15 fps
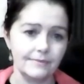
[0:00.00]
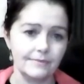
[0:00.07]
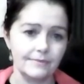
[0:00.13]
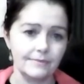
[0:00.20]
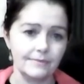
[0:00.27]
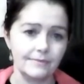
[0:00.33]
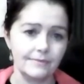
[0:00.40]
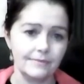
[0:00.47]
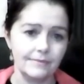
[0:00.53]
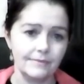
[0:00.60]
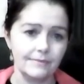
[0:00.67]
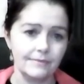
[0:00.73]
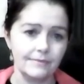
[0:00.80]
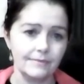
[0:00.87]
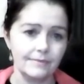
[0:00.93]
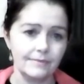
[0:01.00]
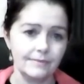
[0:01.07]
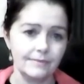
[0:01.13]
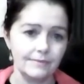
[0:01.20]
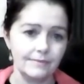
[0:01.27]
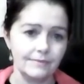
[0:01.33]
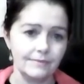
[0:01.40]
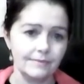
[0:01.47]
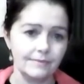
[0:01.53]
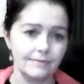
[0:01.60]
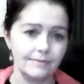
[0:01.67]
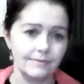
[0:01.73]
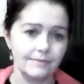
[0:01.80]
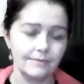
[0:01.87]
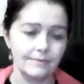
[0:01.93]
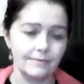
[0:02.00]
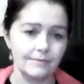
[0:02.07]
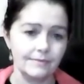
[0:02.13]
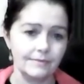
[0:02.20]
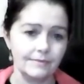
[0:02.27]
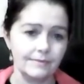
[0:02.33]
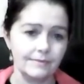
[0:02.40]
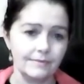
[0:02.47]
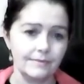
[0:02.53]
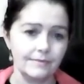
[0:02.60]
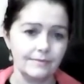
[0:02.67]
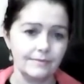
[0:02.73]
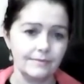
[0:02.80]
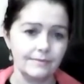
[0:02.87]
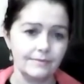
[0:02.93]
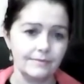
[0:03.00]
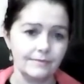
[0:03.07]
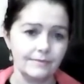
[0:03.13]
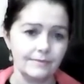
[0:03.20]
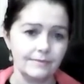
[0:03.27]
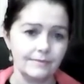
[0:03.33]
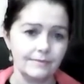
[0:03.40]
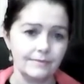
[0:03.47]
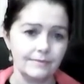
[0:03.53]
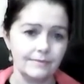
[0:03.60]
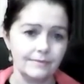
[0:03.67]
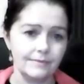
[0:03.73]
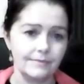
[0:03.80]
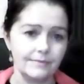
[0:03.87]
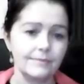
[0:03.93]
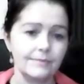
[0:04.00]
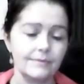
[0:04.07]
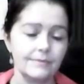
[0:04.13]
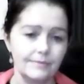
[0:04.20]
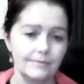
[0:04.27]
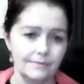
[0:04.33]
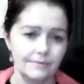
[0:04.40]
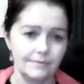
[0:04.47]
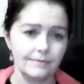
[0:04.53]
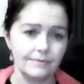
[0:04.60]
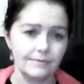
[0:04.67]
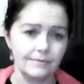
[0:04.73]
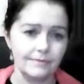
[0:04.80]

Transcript: The person shown says nothing.